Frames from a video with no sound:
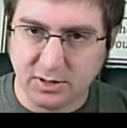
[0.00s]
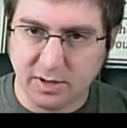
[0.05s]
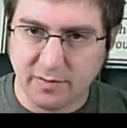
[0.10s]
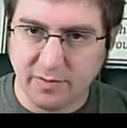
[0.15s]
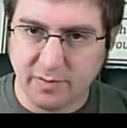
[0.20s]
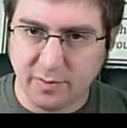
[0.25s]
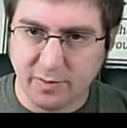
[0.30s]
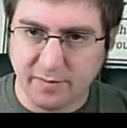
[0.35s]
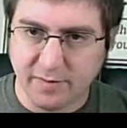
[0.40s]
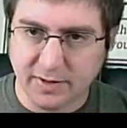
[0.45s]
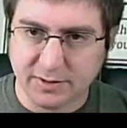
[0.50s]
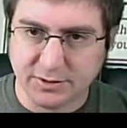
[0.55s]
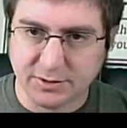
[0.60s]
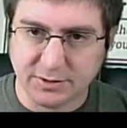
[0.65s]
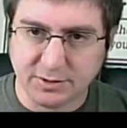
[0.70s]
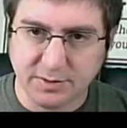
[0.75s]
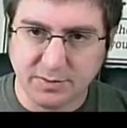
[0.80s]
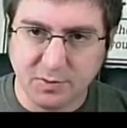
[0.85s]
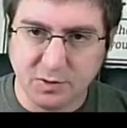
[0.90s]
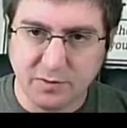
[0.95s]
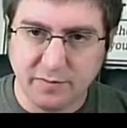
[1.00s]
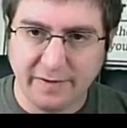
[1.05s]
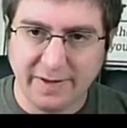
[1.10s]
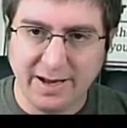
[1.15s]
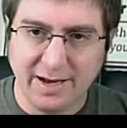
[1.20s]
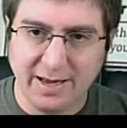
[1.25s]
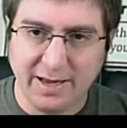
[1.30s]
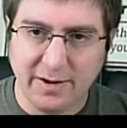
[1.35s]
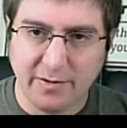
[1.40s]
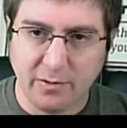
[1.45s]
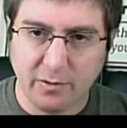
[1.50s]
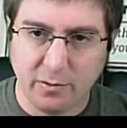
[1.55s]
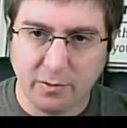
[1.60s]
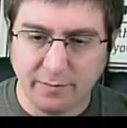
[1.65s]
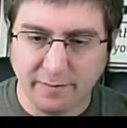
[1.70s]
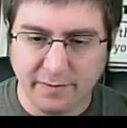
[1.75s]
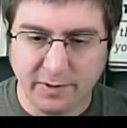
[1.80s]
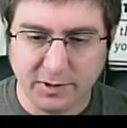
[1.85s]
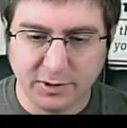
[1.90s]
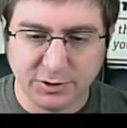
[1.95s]
of the professor to move any hero or
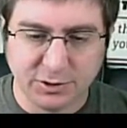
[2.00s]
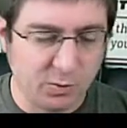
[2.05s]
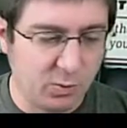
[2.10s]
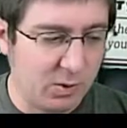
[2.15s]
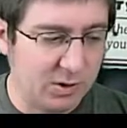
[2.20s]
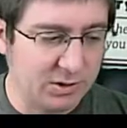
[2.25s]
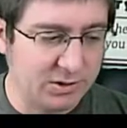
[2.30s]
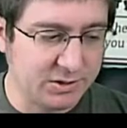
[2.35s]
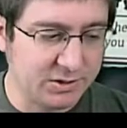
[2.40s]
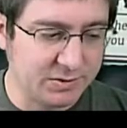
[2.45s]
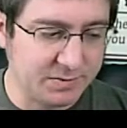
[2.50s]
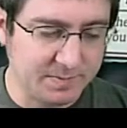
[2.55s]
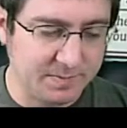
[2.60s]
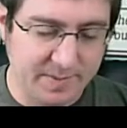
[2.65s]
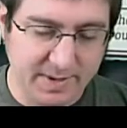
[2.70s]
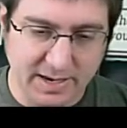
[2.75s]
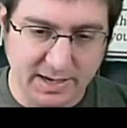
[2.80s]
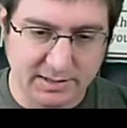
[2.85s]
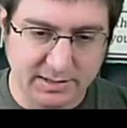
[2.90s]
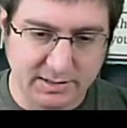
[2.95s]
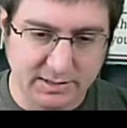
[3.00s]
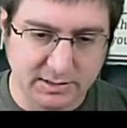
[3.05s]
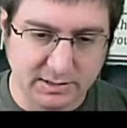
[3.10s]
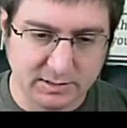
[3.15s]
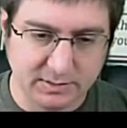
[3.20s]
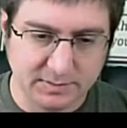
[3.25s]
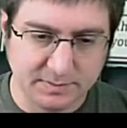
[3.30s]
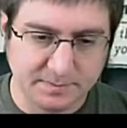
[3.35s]
villager 1 space.